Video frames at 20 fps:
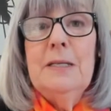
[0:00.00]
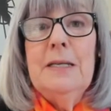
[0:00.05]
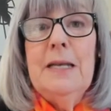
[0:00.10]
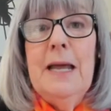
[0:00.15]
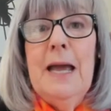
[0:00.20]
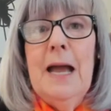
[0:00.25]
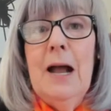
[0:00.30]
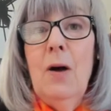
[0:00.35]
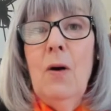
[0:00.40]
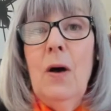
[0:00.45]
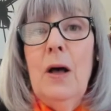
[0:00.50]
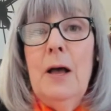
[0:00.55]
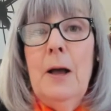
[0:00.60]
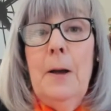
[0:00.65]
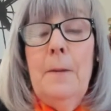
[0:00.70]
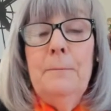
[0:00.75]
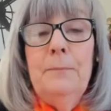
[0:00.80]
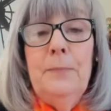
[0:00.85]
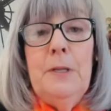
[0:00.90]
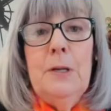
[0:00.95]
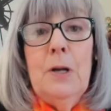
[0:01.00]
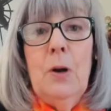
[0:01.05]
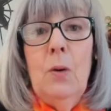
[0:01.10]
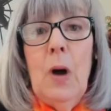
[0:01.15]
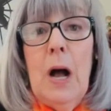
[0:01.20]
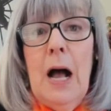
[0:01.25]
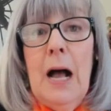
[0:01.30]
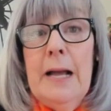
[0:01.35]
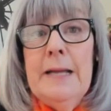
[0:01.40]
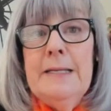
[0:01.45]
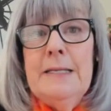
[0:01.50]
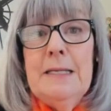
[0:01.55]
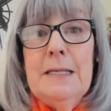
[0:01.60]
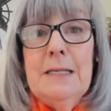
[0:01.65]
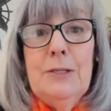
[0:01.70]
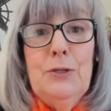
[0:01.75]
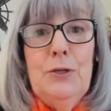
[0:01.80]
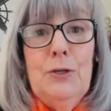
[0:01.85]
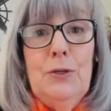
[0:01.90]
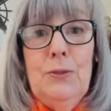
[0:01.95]
Now, I
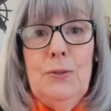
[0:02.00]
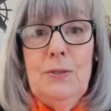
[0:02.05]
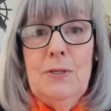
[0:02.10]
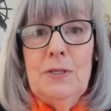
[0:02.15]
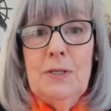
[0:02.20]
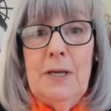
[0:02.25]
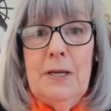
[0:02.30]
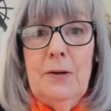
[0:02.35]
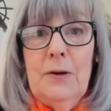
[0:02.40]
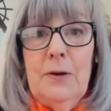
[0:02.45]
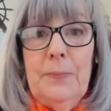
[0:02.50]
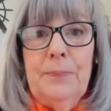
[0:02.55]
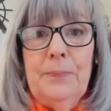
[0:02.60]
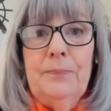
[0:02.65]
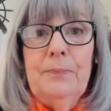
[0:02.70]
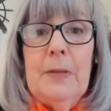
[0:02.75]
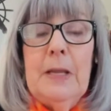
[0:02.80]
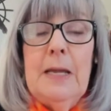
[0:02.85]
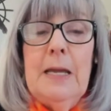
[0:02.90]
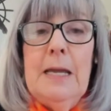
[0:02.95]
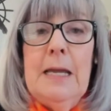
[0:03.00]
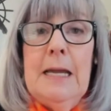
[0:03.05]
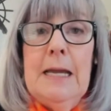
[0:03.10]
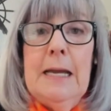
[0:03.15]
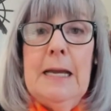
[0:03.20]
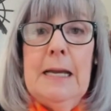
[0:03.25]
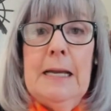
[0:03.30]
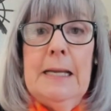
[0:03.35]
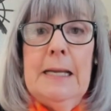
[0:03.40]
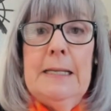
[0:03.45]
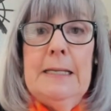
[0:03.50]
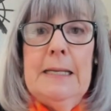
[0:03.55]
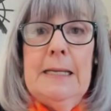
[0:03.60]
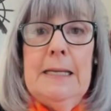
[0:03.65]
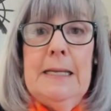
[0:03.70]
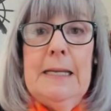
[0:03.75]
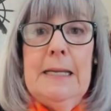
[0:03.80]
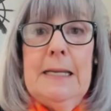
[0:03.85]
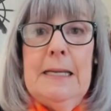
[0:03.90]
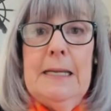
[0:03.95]
did a newsletter and
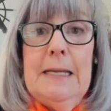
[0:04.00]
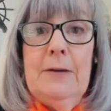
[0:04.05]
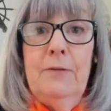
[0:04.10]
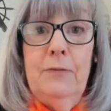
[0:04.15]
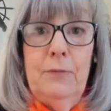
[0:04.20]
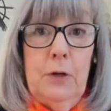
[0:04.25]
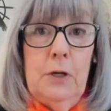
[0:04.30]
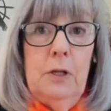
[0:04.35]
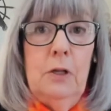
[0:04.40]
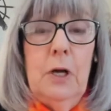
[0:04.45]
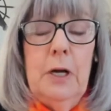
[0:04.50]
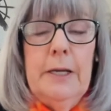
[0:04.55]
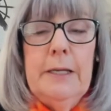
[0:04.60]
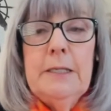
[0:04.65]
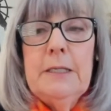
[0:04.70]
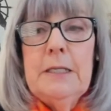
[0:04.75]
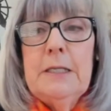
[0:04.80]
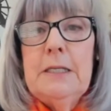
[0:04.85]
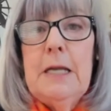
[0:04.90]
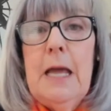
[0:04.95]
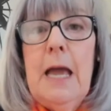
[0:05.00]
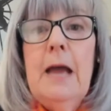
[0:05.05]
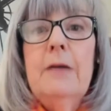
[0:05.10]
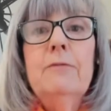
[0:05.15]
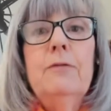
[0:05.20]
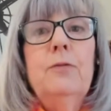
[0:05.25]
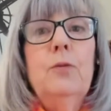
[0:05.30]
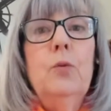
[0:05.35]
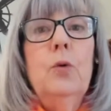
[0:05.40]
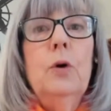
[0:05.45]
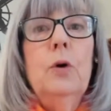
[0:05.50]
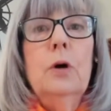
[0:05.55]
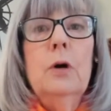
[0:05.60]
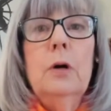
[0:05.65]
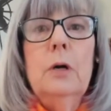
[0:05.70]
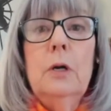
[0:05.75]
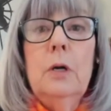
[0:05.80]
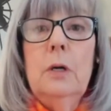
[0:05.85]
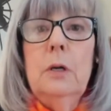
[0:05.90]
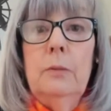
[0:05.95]
for clients and
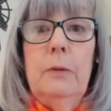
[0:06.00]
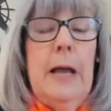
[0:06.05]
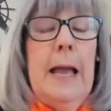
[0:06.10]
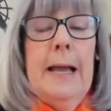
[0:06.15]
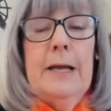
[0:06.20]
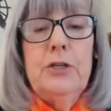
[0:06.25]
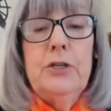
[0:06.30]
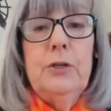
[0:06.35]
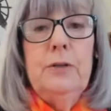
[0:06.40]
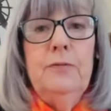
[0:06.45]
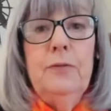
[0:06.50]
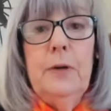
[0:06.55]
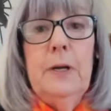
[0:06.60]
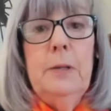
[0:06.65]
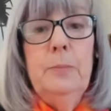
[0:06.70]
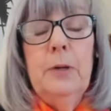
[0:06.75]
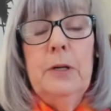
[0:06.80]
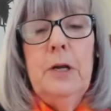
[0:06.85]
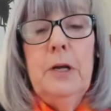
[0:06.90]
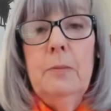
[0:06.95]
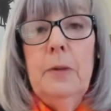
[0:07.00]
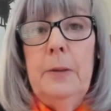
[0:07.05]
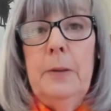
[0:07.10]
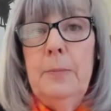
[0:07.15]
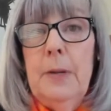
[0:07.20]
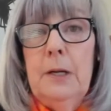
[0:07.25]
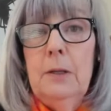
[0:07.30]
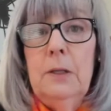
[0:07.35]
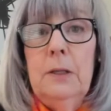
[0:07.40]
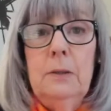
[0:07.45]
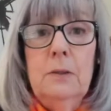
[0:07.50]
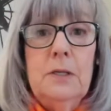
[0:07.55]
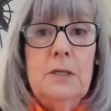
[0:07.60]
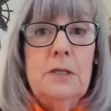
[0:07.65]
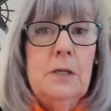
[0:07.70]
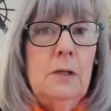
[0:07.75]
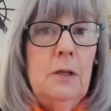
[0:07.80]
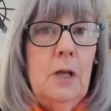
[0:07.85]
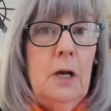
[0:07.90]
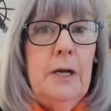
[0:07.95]
for anybody on my mailing list,
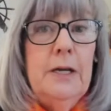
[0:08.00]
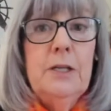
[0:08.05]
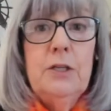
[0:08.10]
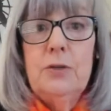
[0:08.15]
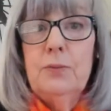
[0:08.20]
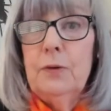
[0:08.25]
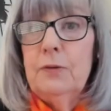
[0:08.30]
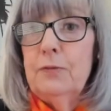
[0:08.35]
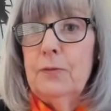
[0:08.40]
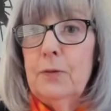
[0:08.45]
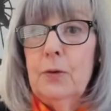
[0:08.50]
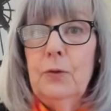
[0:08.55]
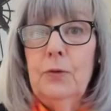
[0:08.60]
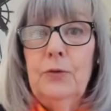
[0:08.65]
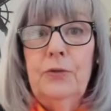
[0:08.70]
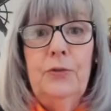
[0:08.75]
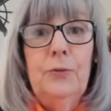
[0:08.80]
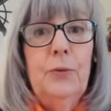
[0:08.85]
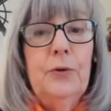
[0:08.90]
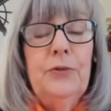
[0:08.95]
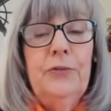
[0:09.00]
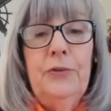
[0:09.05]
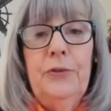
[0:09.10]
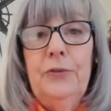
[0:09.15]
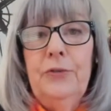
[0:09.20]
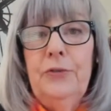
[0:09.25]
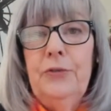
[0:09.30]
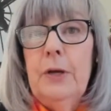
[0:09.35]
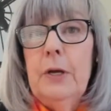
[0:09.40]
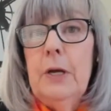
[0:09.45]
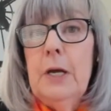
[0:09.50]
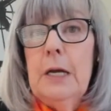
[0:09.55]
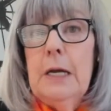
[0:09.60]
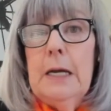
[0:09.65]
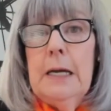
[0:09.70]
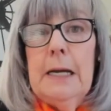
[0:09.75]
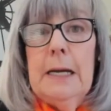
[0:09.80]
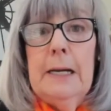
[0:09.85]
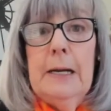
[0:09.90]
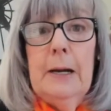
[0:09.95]
clients, referral sources,
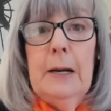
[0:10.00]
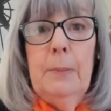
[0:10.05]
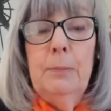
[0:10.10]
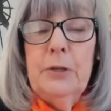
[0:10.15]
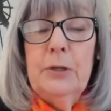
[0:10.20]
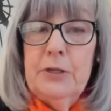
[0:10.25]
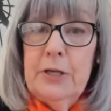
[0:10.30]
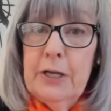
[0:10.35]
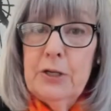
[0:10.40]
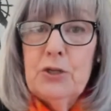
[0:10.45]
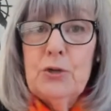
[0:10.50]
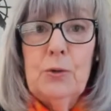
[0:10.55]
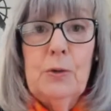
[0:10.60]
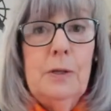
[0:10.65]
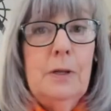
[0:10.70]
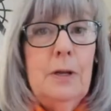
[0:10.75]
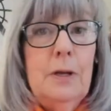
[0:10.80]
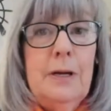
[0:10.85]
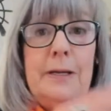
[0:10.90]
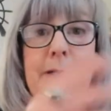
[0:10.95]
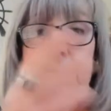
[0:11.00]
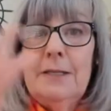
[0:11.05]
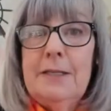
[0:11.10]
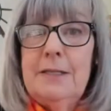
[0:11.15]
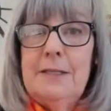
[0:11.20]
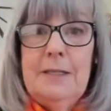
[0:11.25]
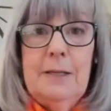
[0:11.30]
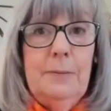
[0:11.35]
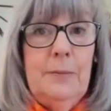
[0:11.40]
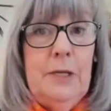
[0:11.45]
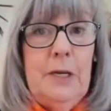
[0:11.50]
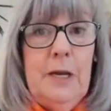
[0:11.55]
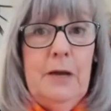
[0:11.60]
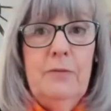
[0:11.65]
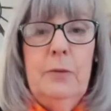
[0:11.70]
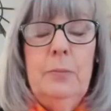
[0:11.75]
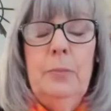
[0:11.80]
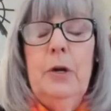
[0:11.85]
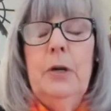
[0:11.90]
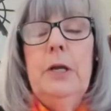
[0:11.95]
potential clients,
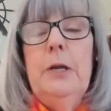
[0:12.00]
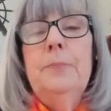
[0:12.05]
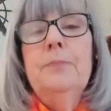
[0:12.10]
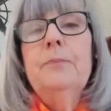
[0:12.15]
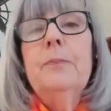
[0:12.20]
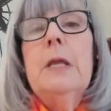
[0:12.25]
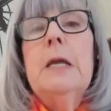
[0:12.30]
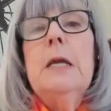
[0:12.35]
everybody.